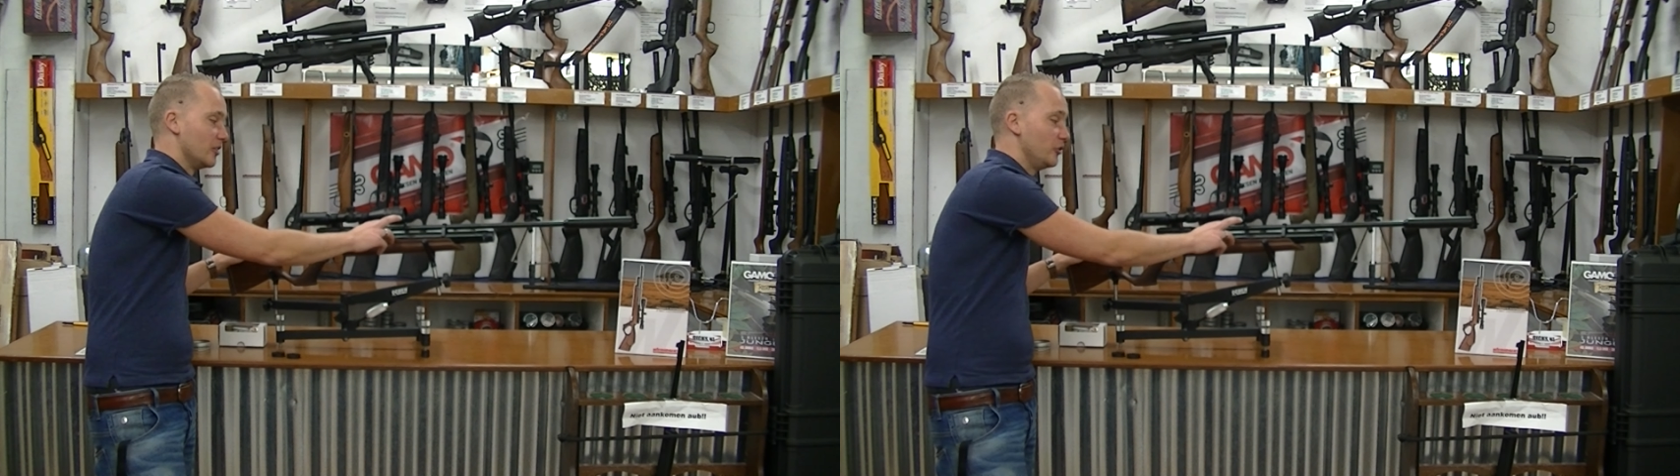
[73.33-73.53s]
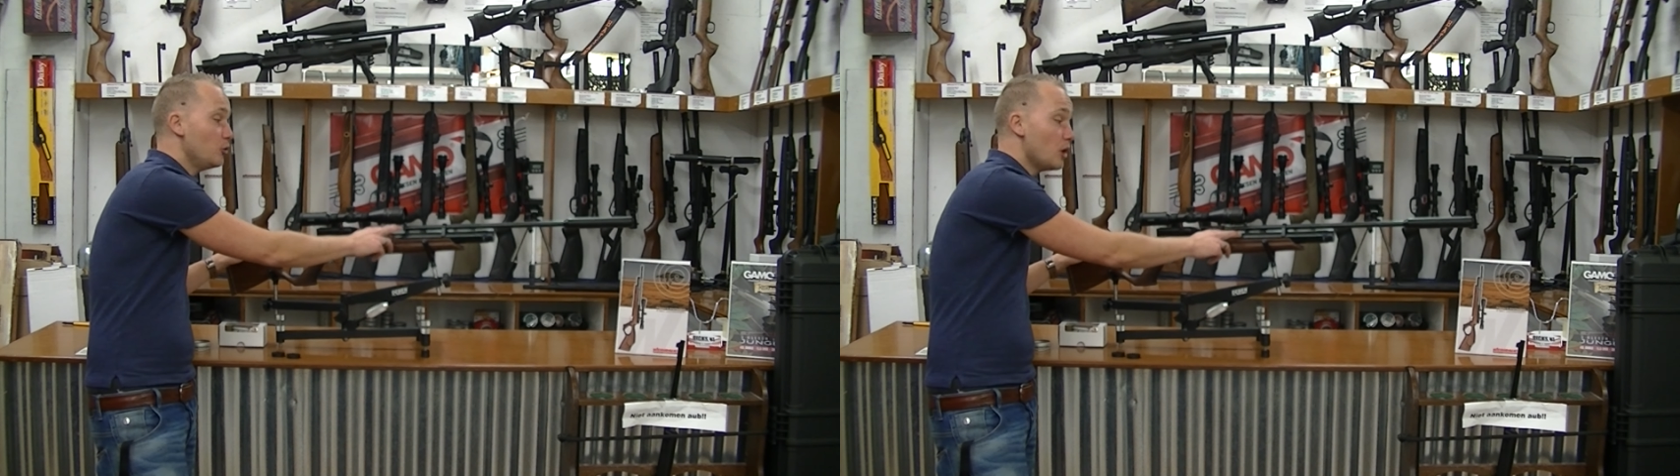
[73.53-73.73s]

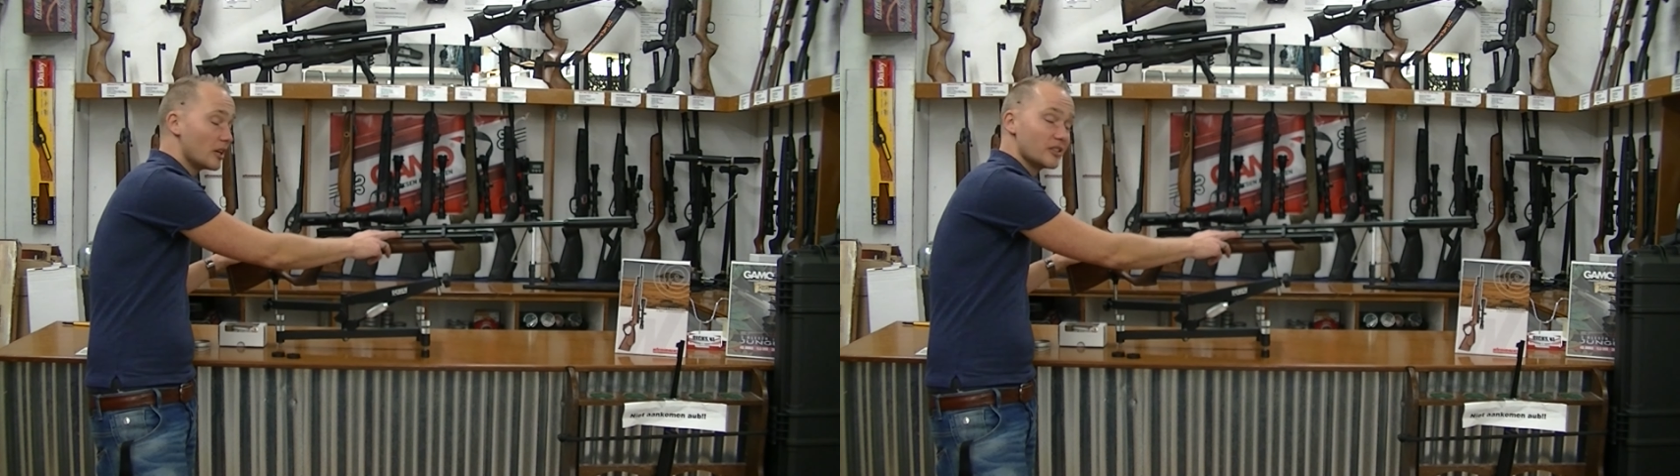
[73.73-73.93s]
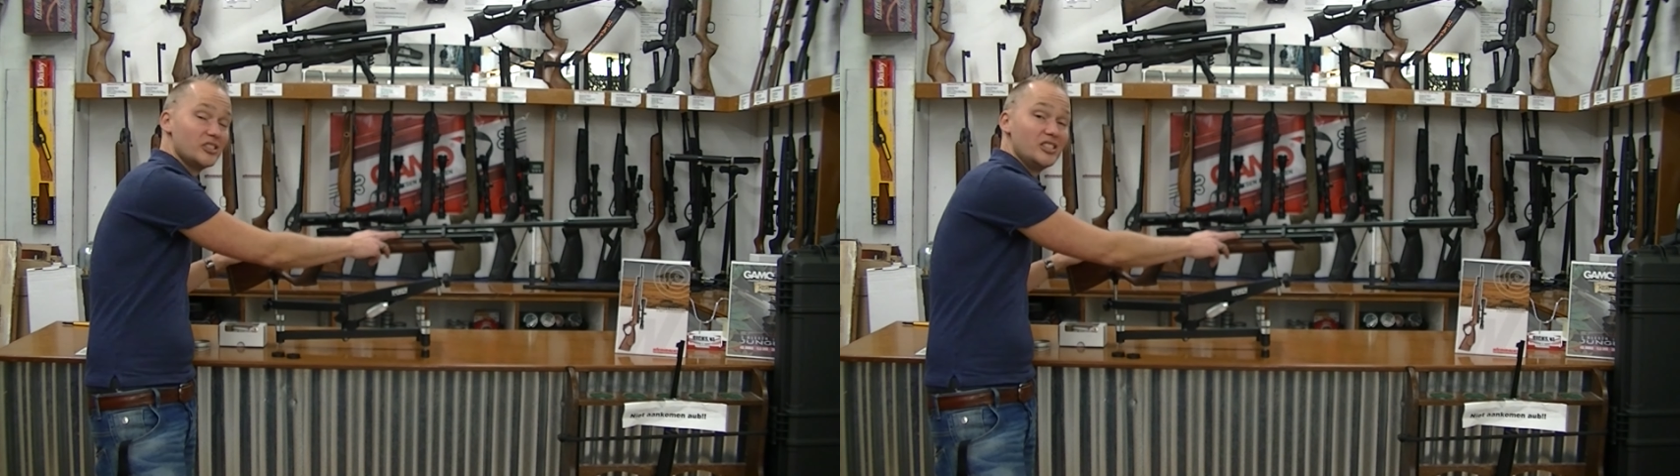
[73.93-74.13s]

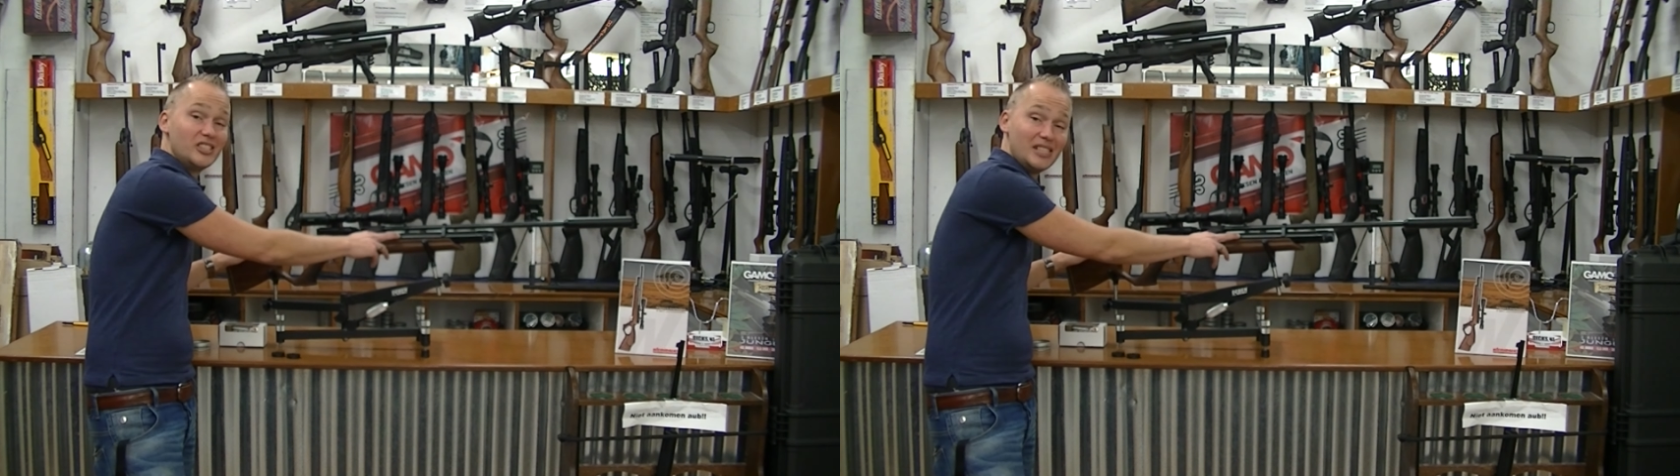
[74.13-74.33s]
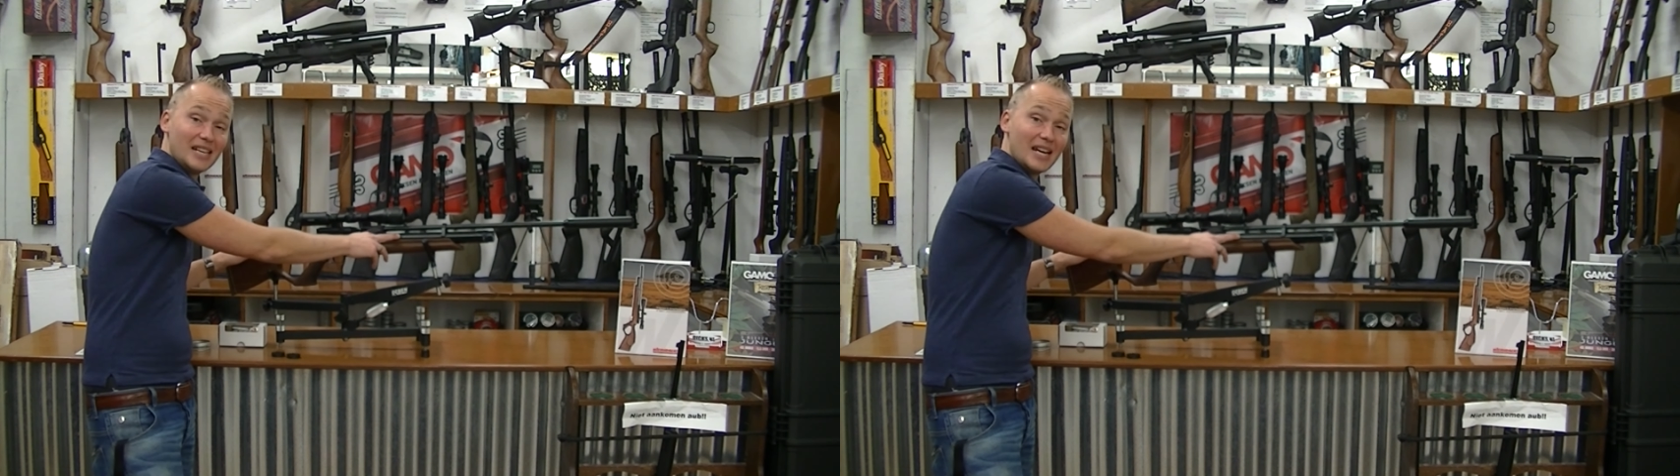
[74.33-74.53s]

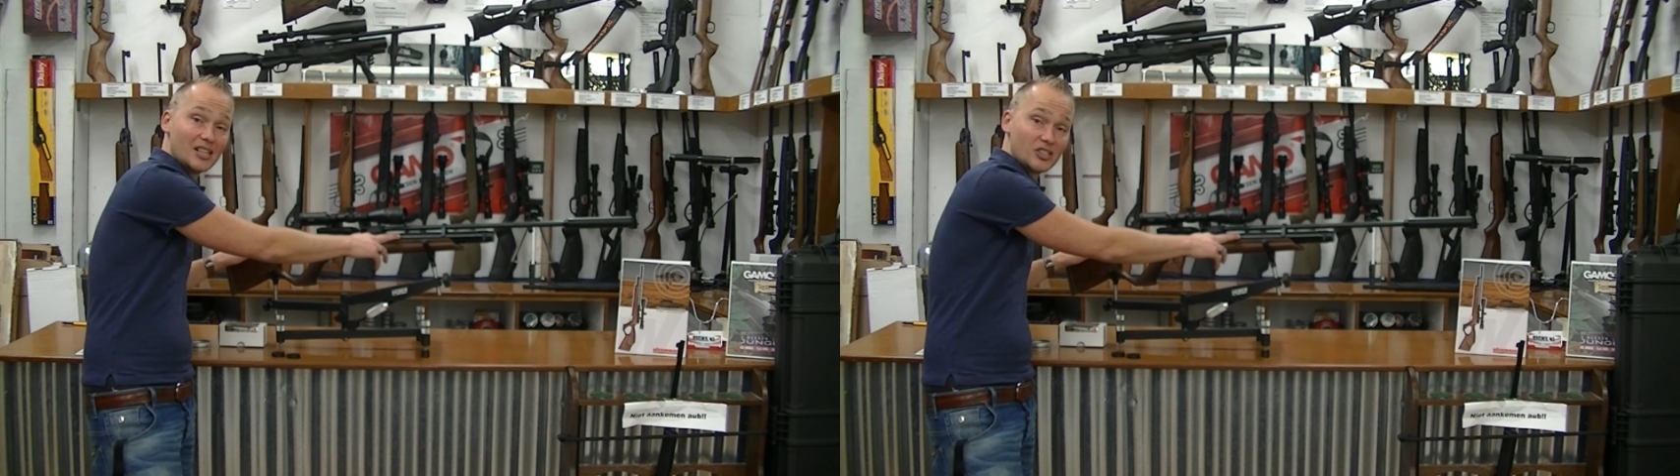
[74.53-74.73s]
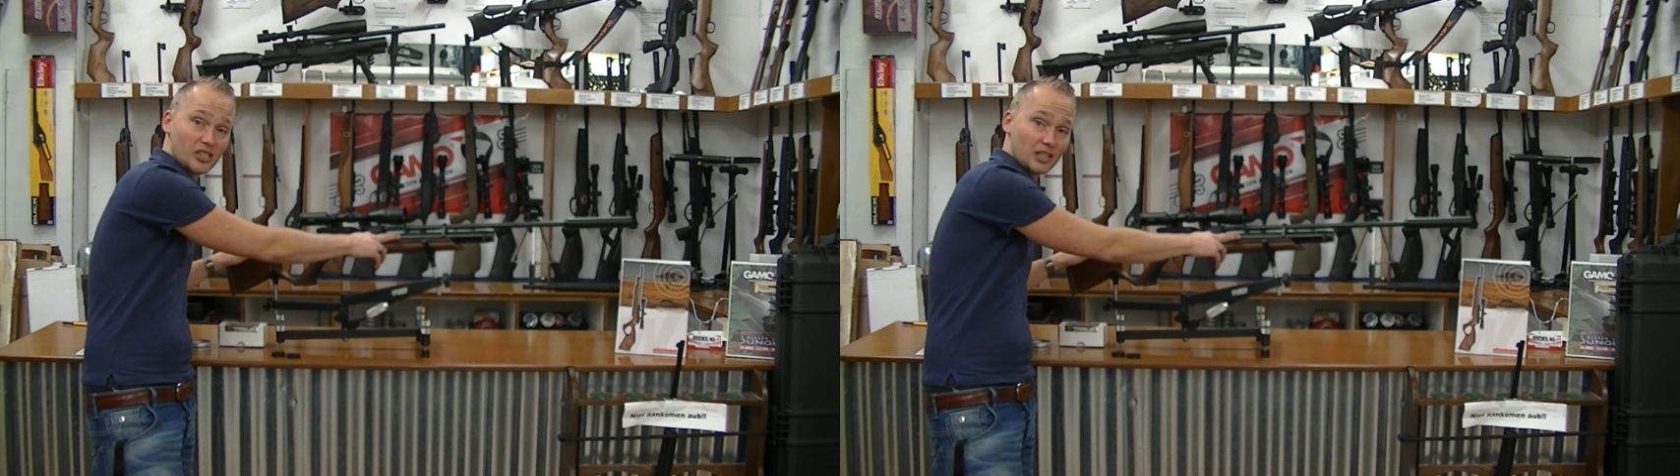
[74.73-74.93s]
200cc air
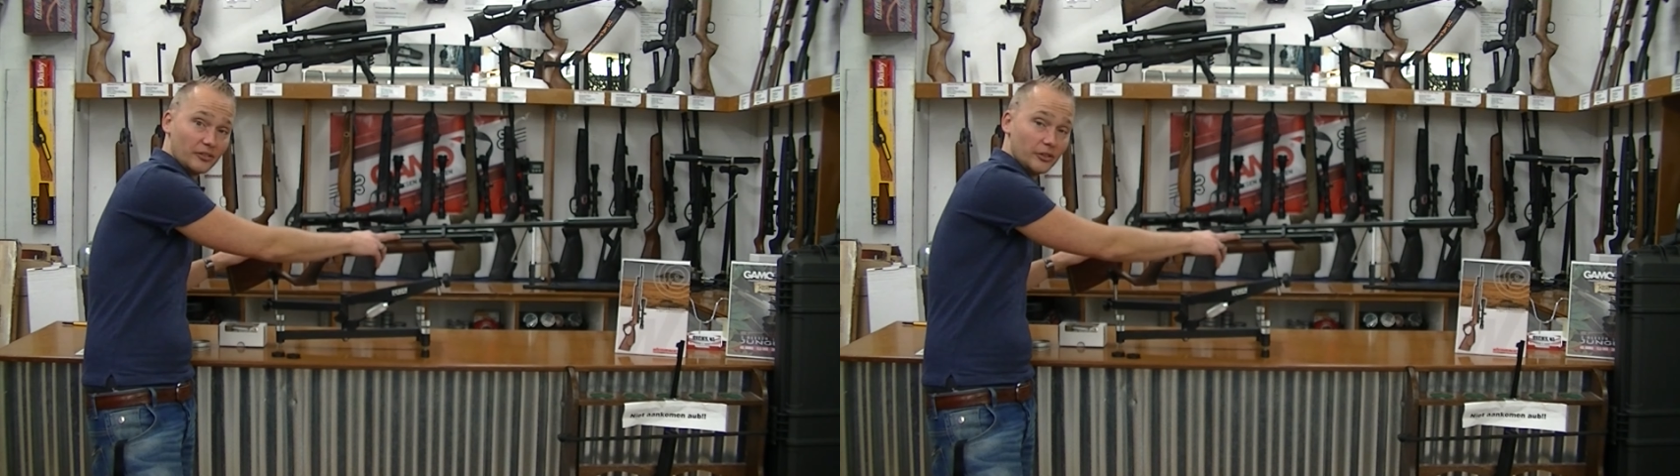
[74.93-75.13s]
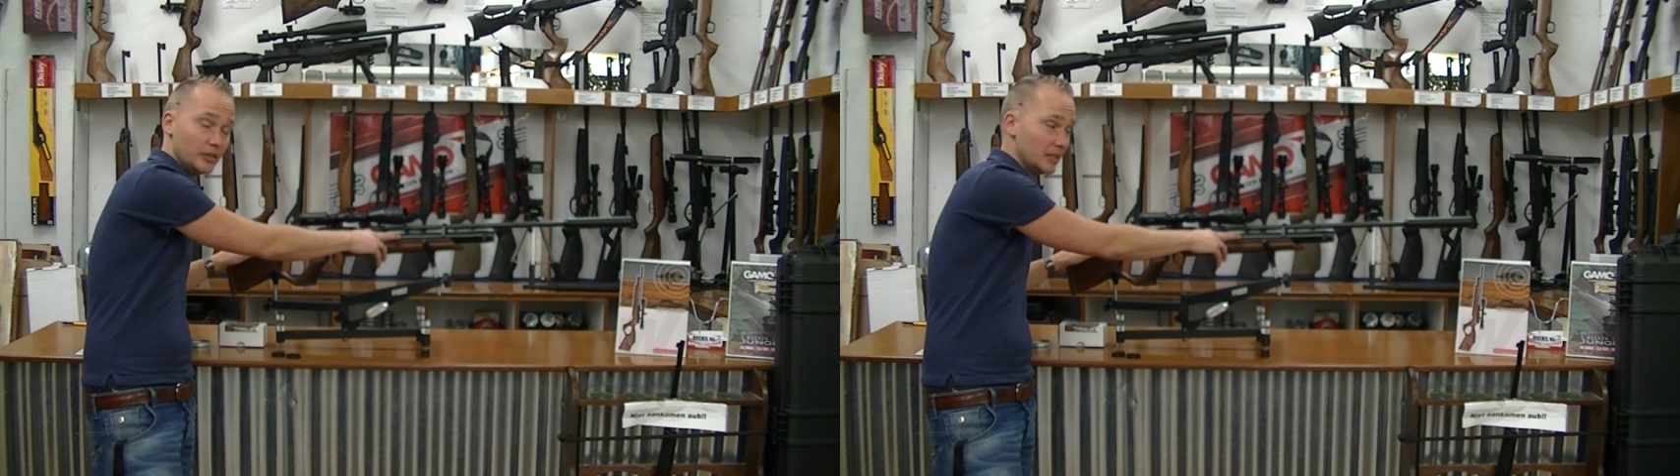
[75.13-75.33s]
cylinder,